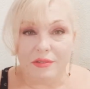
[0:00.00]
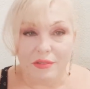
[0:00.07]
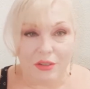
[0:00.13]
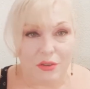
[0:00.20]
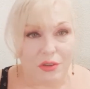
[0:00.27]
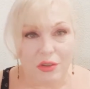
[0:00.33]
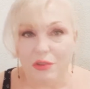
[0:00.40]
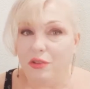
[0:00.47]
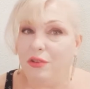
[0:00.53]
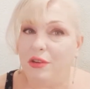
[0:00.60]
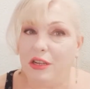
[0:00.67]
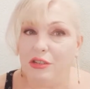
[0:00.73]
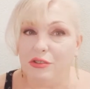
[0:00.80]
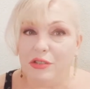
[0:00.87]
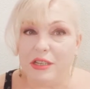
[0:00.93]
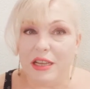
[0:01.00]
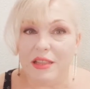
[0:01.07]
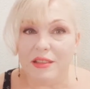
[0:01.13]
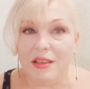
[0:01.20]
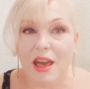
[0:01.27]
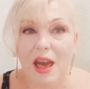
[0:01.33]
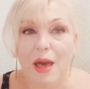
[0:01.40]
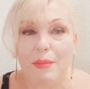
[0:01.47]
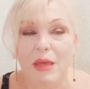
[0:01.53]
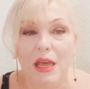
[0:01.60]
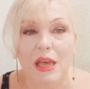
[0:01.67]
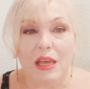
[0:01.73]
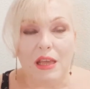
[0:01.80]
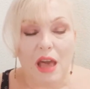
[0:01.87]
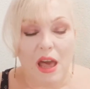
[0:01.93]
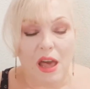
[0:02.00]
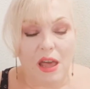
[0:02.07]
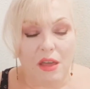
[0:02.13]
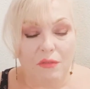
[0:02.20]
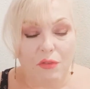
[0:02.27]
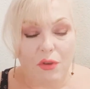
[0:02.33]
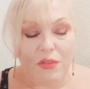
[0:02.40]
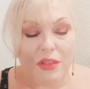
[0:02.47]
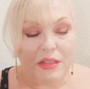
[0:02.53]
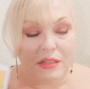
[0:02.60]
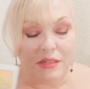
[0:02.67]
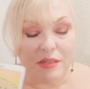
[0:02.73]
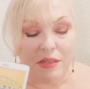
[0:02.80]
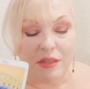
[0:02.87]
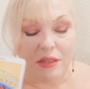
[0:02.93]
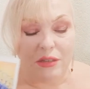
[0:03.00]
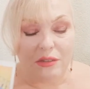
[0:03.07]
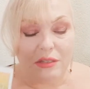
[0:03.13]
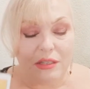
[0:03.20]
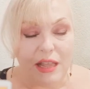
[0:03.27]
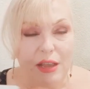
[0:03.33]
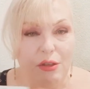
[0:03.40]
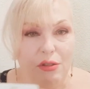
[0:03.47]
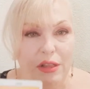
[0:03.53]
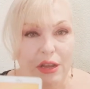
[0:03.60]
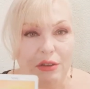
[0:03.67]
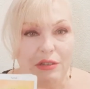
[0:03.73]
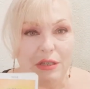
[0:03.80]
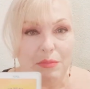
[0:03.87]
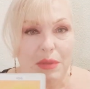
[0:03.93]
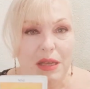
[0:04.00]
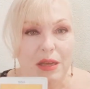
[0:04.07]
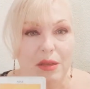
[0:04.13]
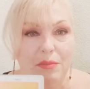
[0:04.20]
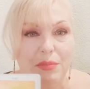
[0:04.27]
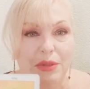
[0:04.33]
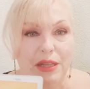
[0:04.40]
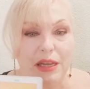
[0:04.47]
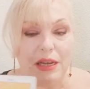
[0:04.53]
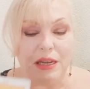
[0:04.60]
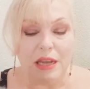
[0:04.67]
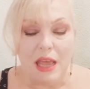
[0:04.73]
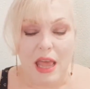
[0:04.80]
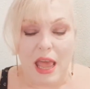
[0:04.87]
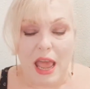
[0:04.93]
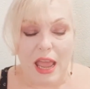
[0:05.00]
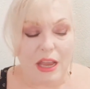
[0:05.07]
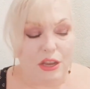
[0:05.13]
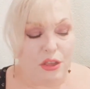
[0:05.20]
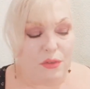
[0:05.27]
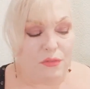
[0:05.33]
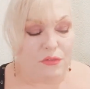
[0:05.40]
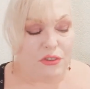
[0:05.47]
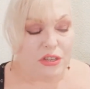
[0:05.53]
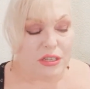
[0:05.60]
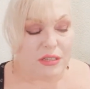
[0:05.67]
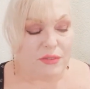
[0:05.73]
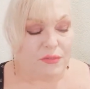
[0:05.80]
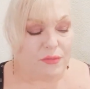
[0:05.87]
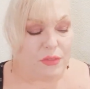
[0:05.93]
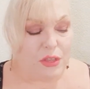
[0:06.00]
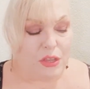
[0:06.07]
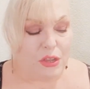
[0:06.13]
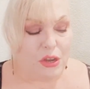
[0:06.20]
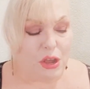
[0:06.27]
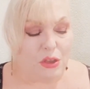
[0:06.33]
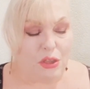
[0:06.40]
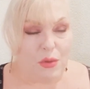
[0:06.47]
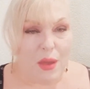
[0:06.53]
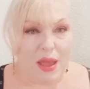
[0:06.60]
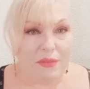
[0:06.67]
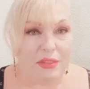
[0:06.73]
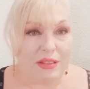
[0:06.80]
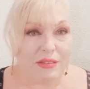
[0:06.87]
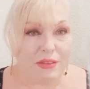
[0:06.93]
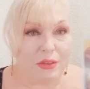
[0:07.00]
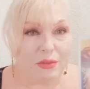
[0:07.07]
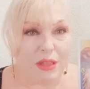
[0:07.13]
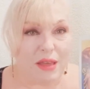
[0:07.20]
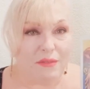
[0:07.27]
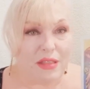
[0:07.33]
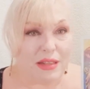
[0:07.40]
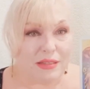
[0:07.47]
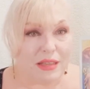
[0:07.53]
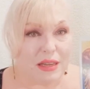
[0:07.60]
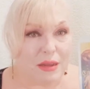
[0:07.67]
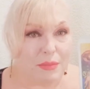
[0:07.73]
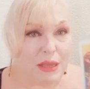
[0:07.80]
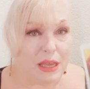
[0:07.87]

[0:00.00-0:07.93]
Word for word: you know you need your 10th cup uh, for this little cycle here to be completed and you've just you know you have this new love that's going to be